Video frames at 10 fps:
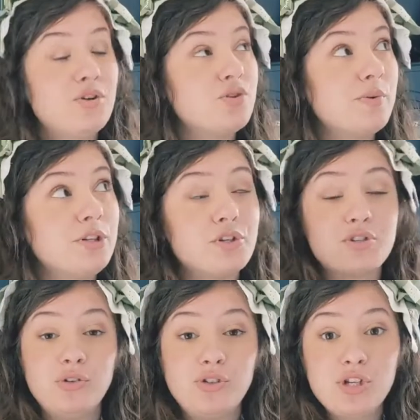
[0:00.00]
So when you're
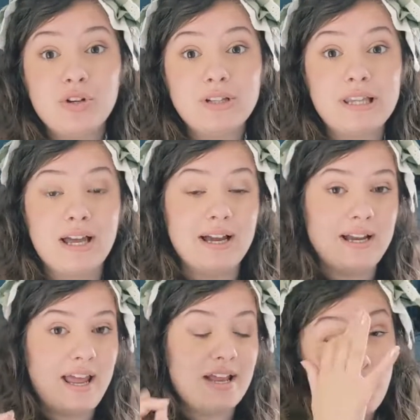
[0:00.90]
searching
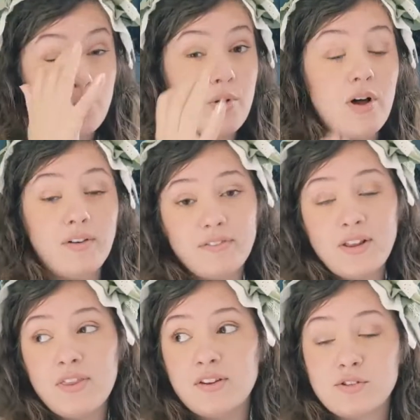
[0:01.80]
online, you will
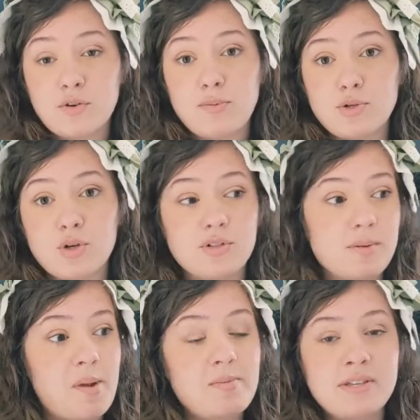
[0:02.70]
often in the description or
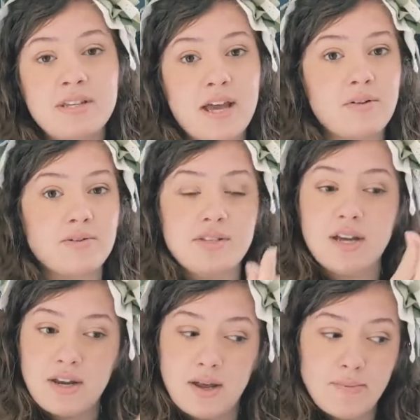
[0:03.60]
sometimes the title see
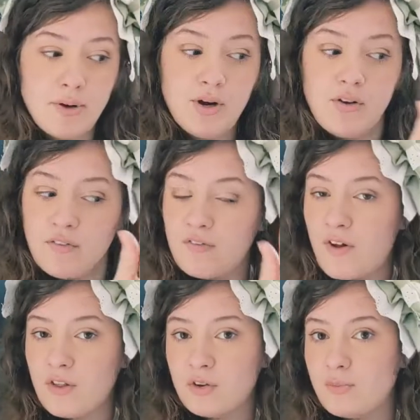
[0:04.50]
a number
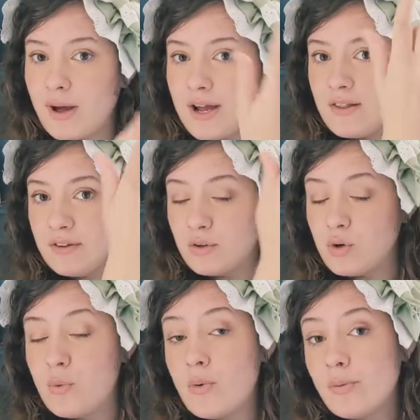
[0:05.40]
followed by a little
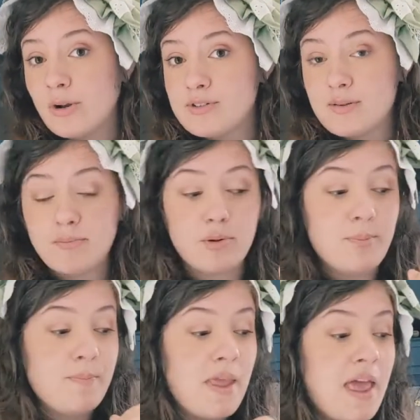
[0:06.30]
quote mark
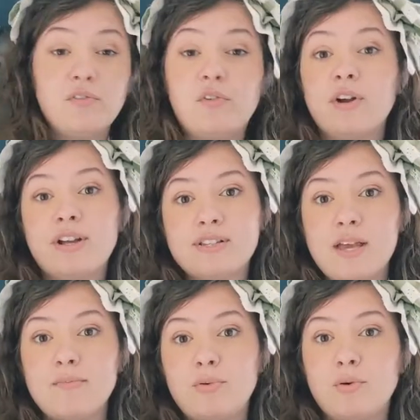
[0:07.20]
symbol. For
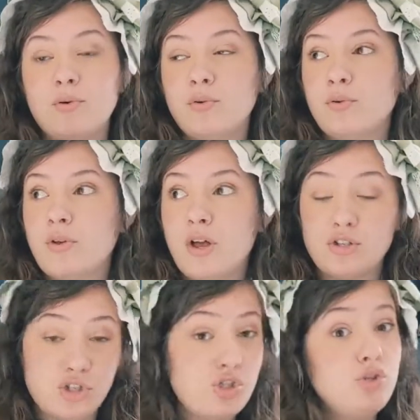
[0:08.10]
example,
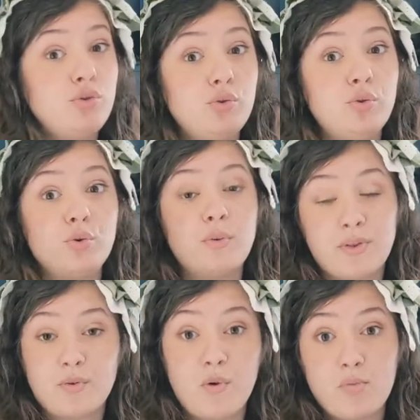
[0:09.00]
a 2
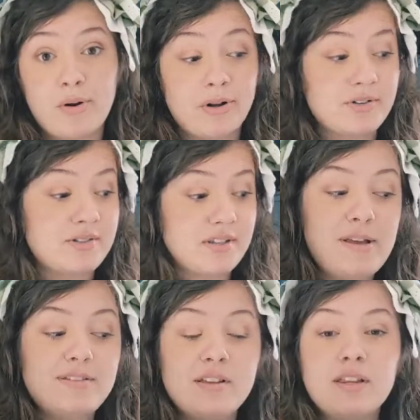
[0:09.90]
with quote marks.
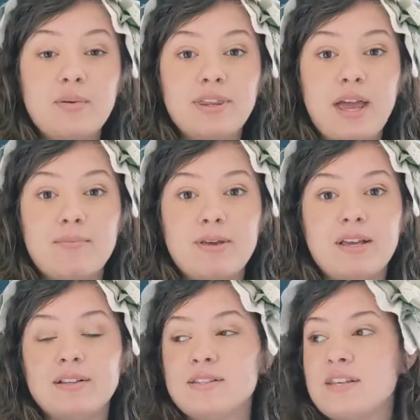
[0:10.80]
Basically what that
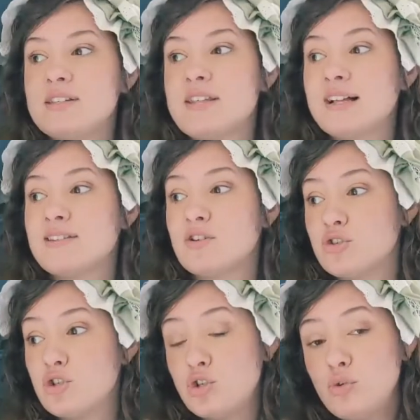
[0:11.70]
means is that's a
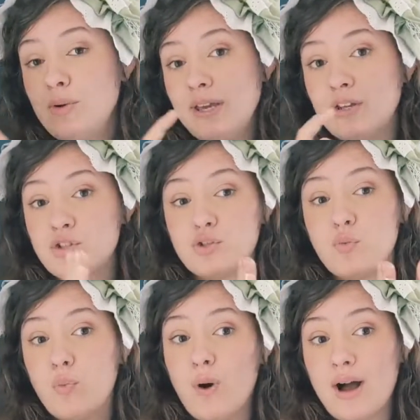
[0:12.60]

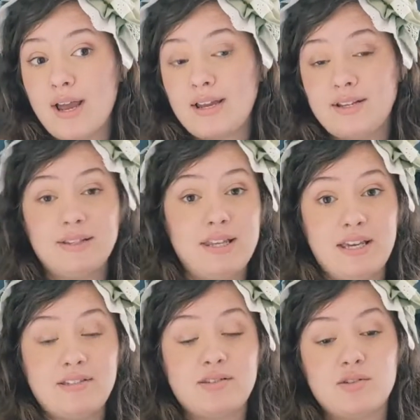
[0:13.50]
2-inch wide
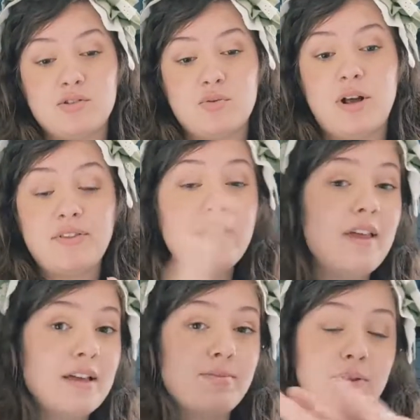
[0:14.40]
lace. So not the
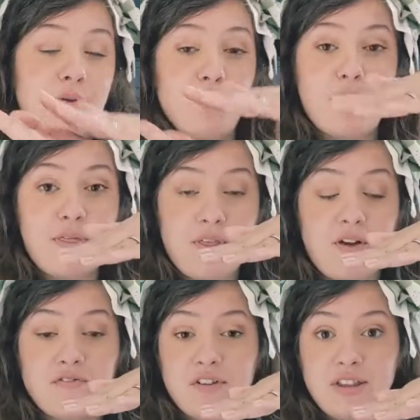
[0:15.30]
length, but the width
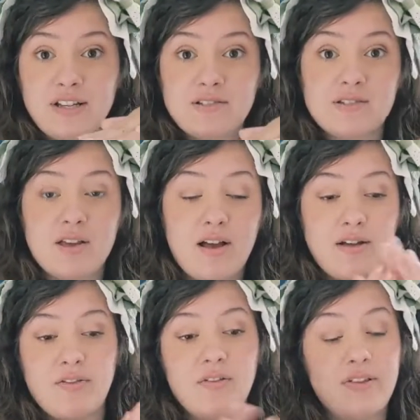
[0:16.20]
of the lace.
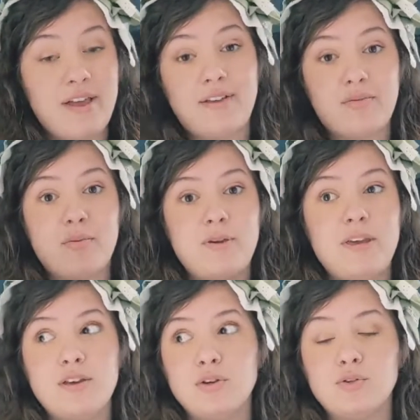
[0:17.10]
The length will be
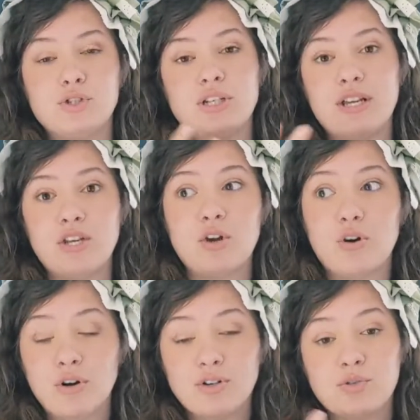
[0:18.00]
usually in
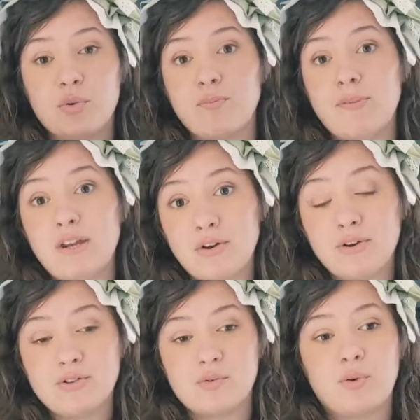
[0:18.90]
yards or
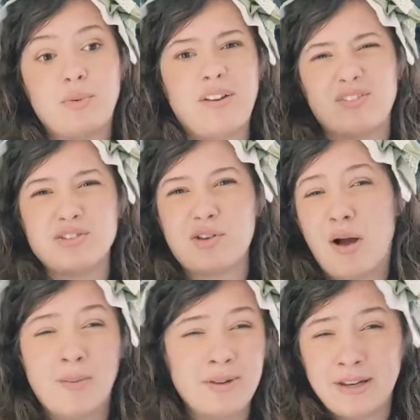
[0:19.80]
meters or whatever is
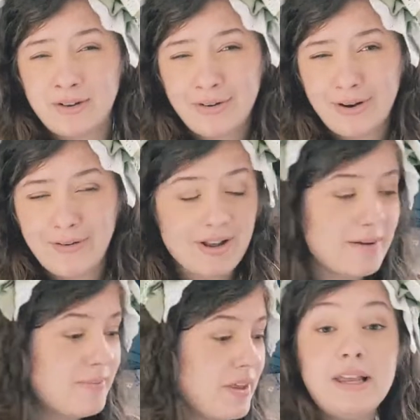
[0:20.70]
common in your
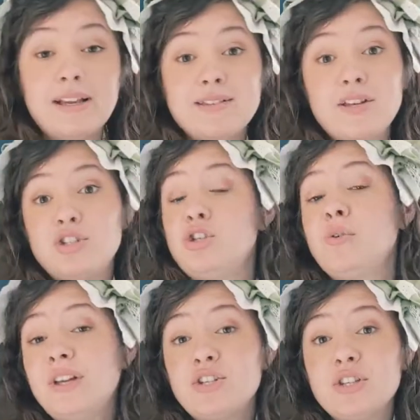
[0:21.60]
area. Like I said,
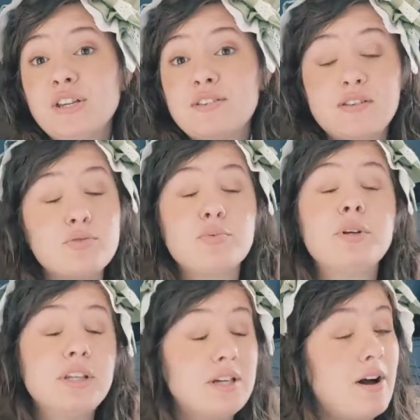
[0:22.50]
2-inch lace is
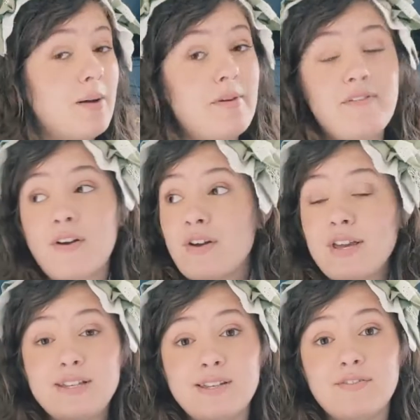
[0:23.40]
really common, very
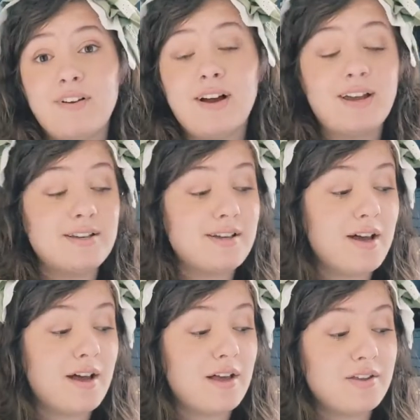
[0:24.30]
easy to find.
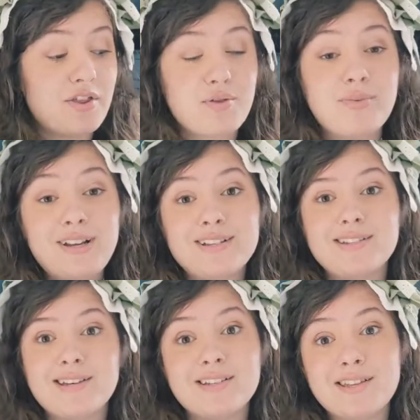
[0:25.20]
3 to
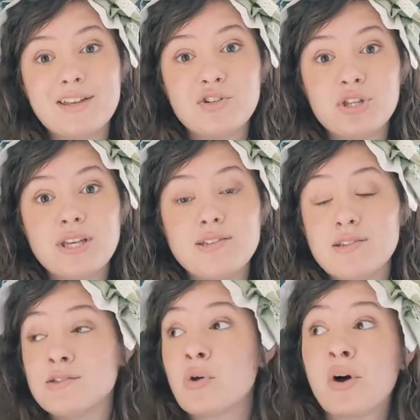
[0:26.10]
6-inch lace
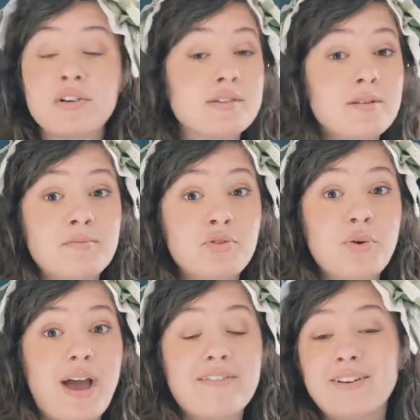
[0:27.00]
is awesome
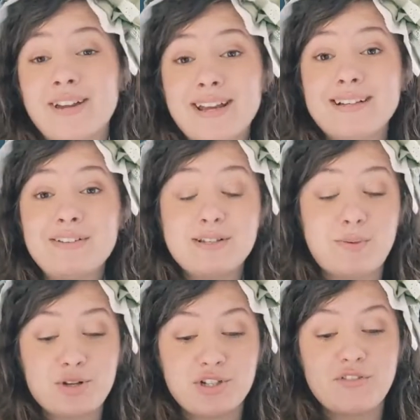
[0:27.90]
to have on hand,
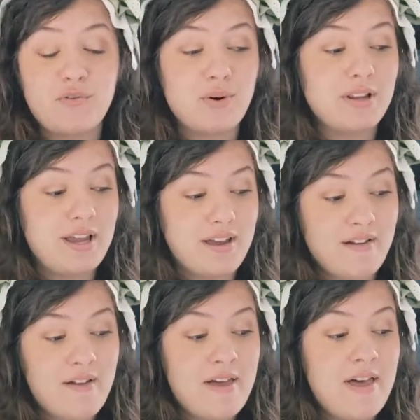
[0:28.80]
especially for like